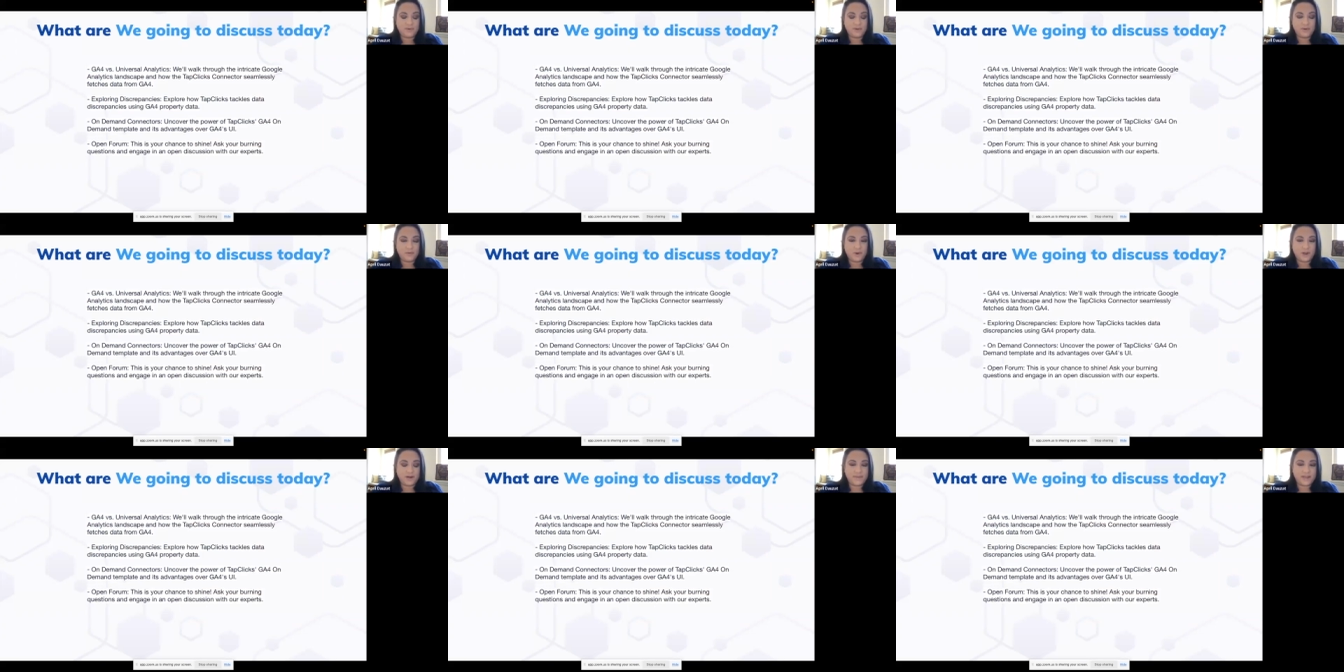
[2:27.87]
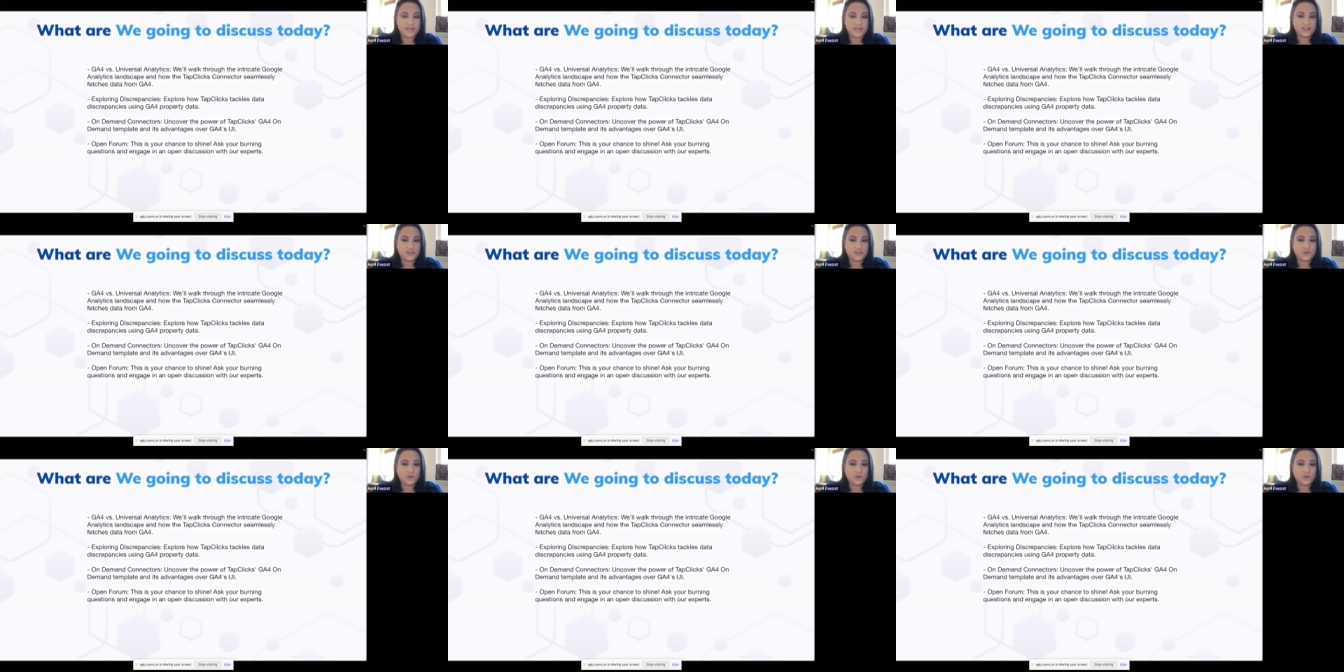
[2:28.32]
We want to make
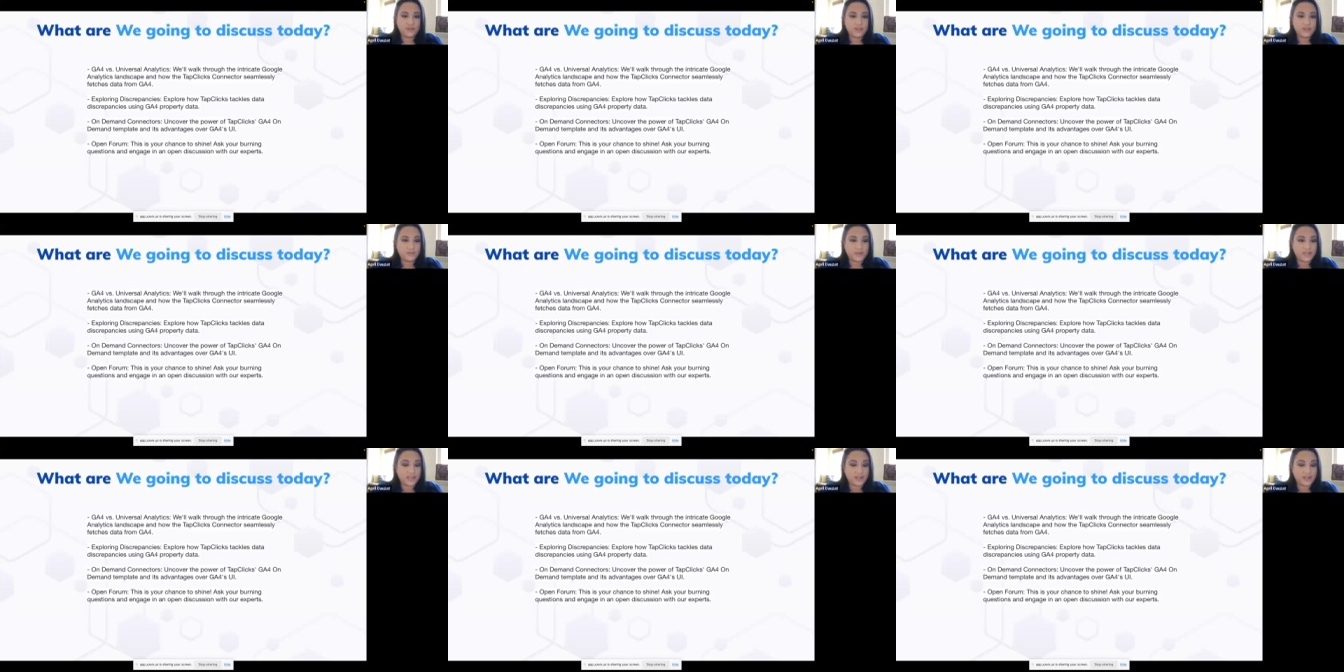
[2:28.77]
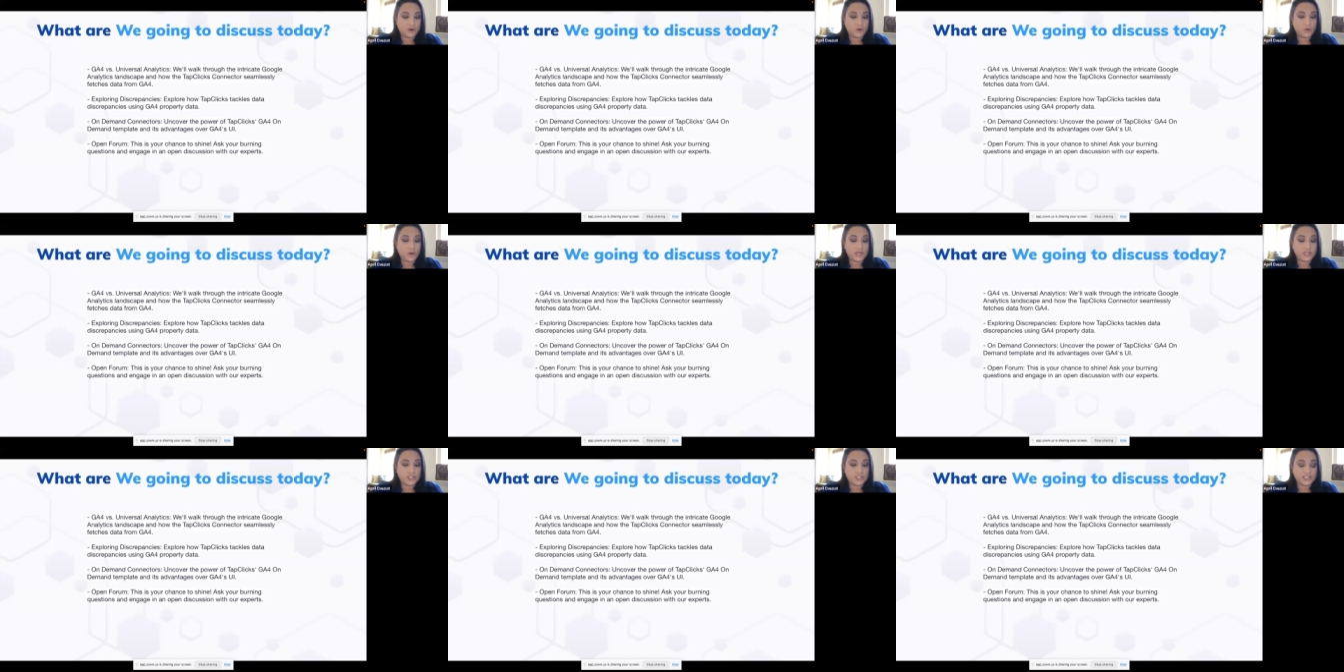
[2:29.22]
sure that we get your
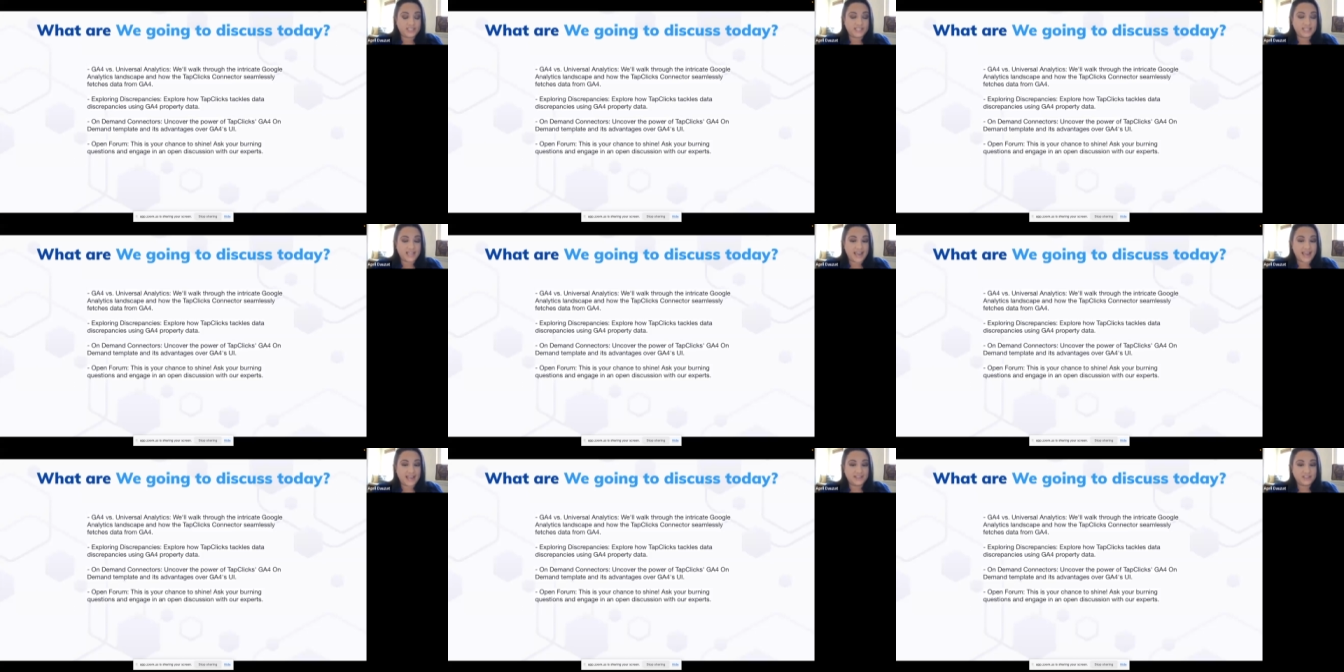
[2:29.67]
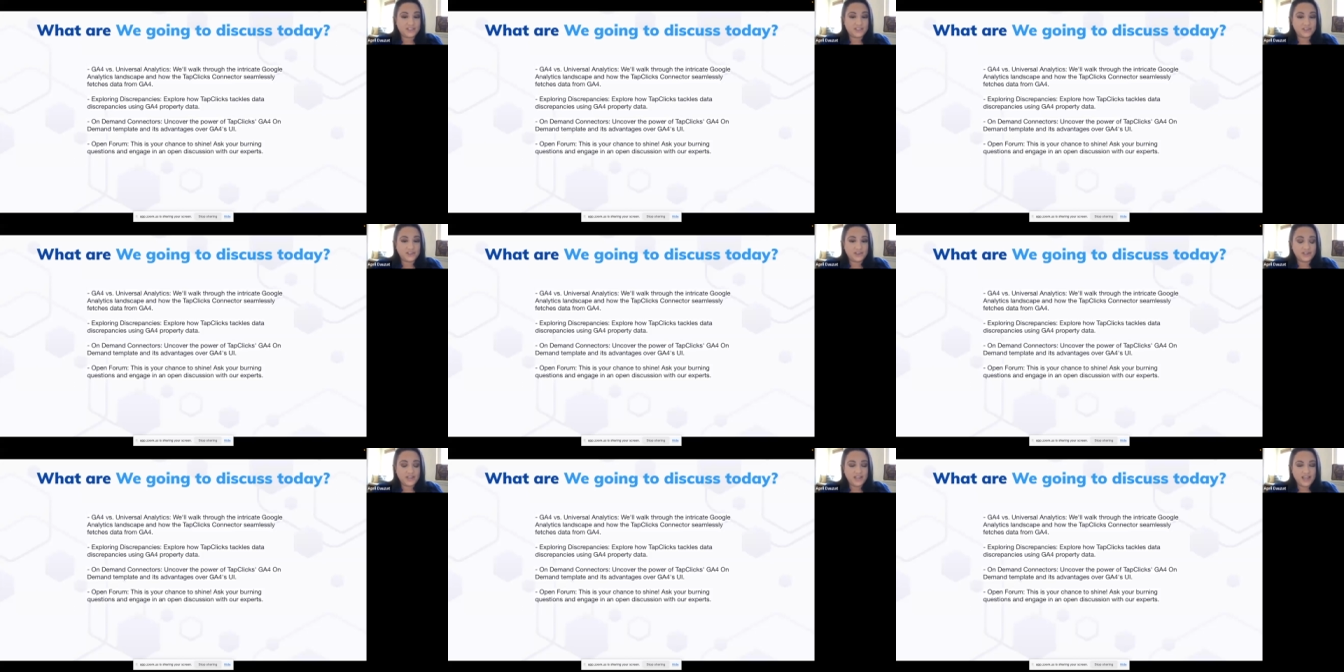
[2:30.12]
questions
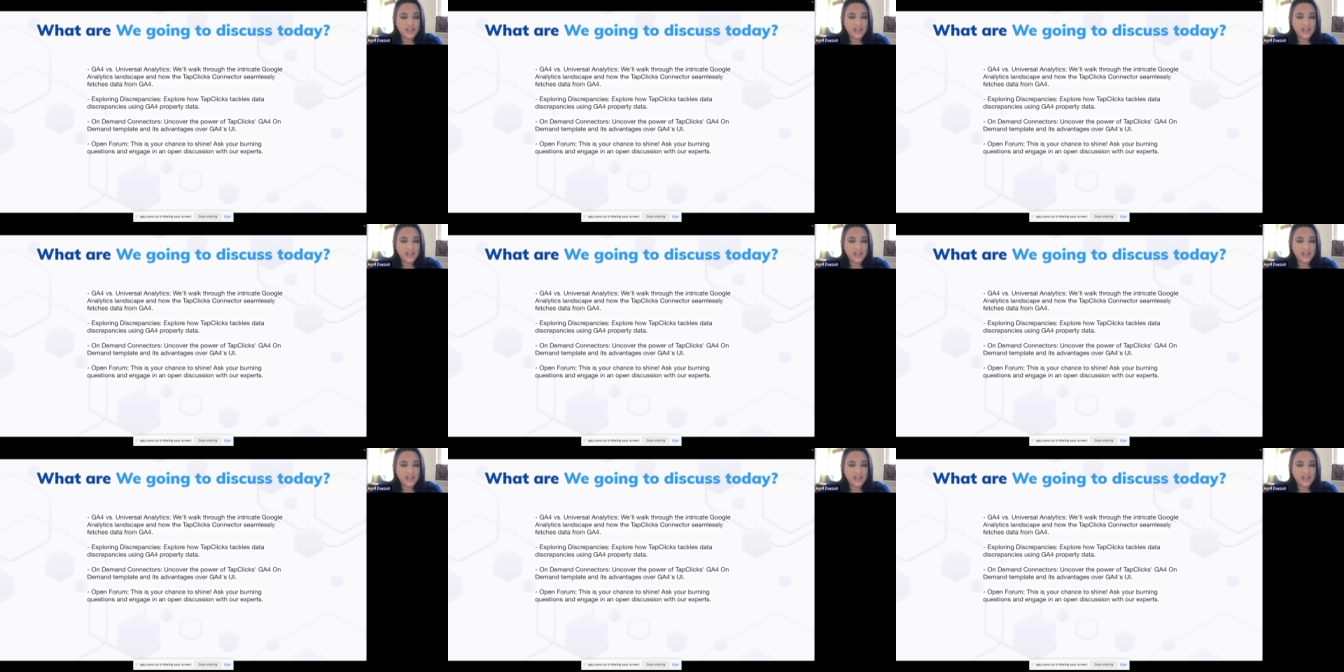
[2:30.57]
answered